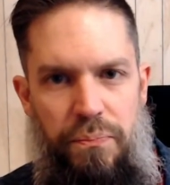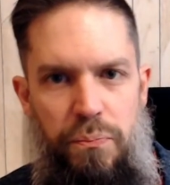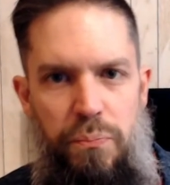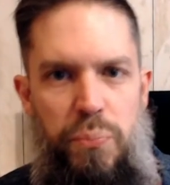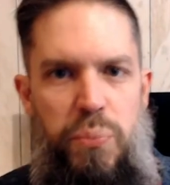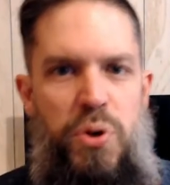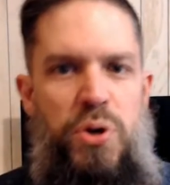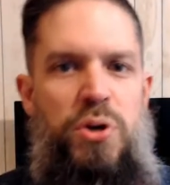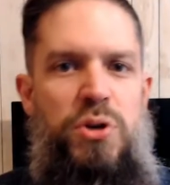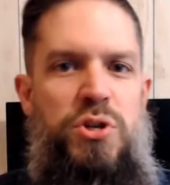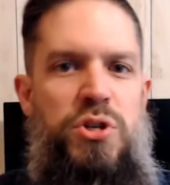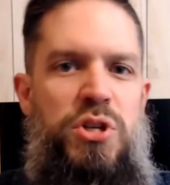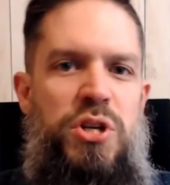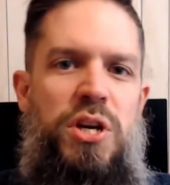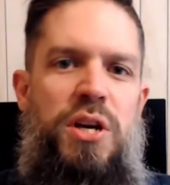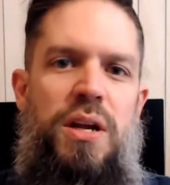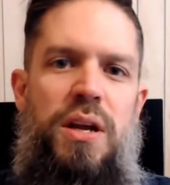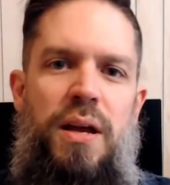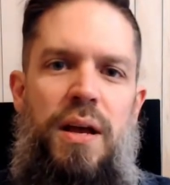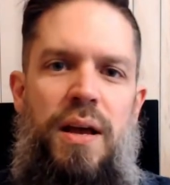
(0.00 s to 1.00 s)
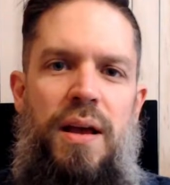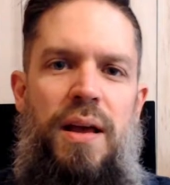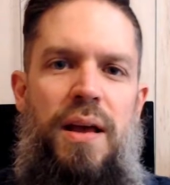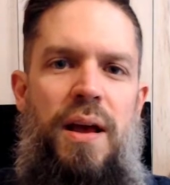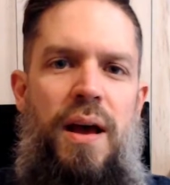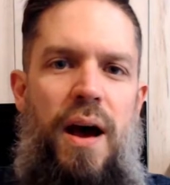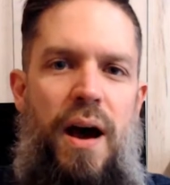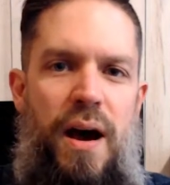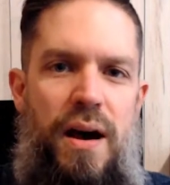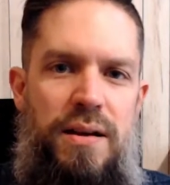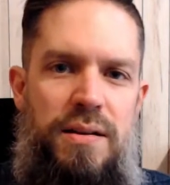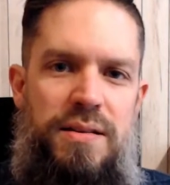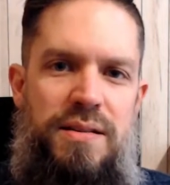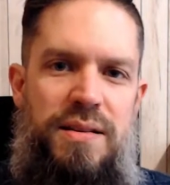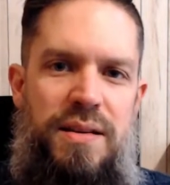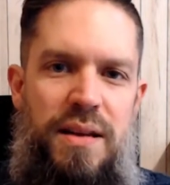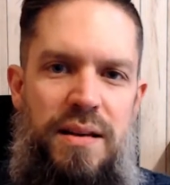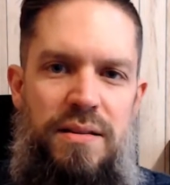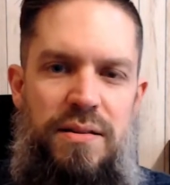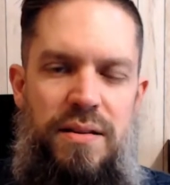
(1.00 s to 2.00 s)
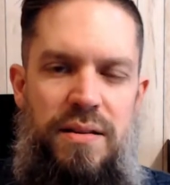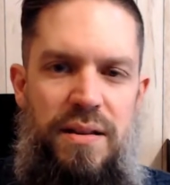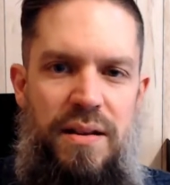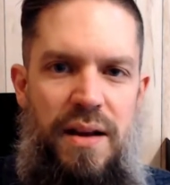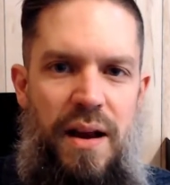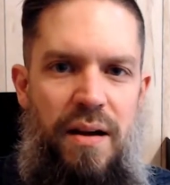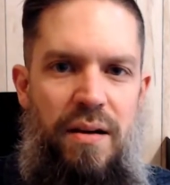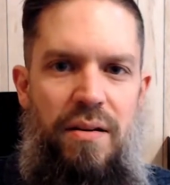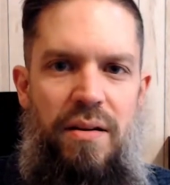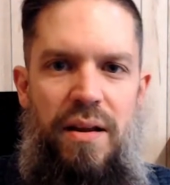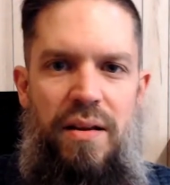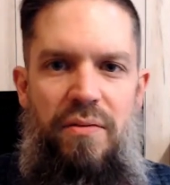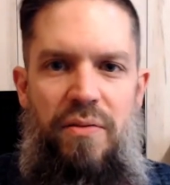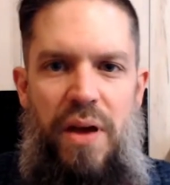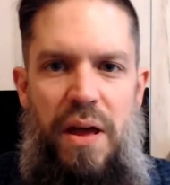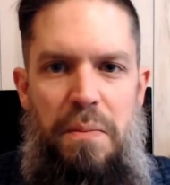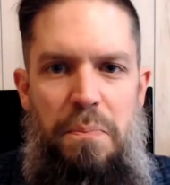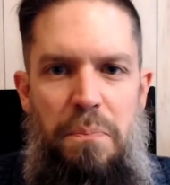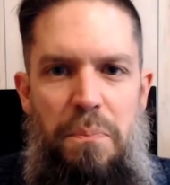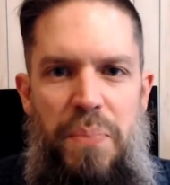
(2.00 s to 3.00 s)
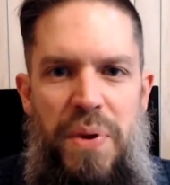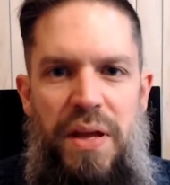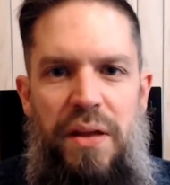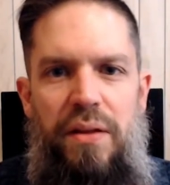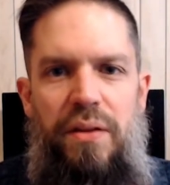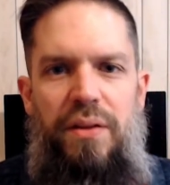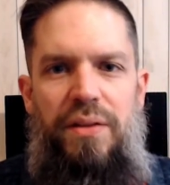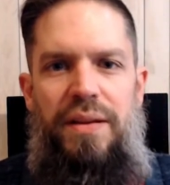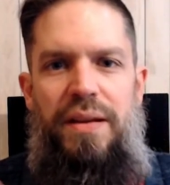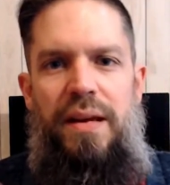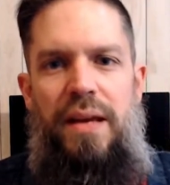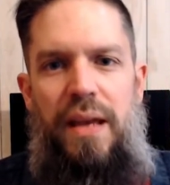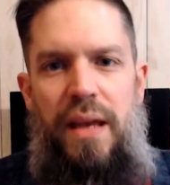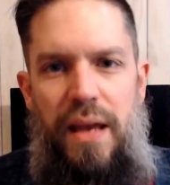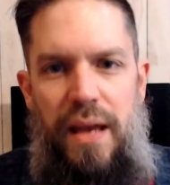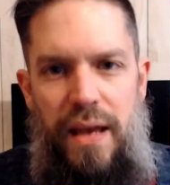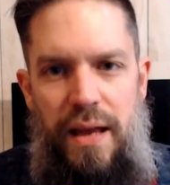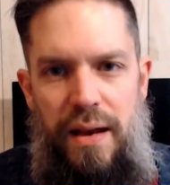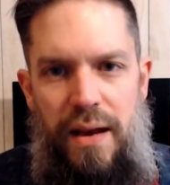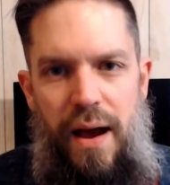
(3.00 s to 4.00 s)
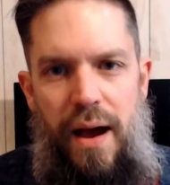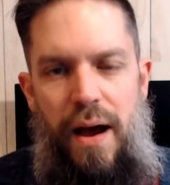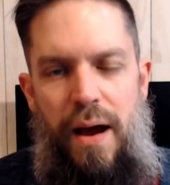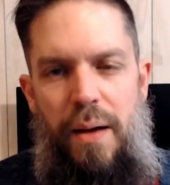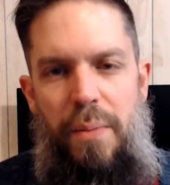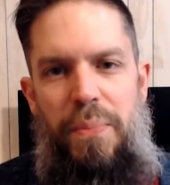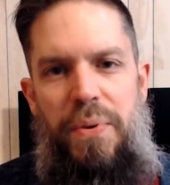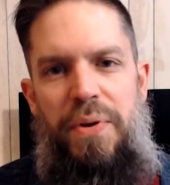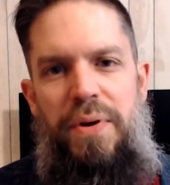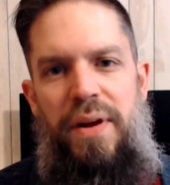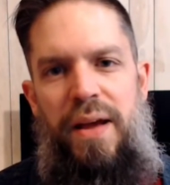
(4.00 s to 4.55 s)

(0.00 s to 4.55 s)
pushing us into the narrative and building it up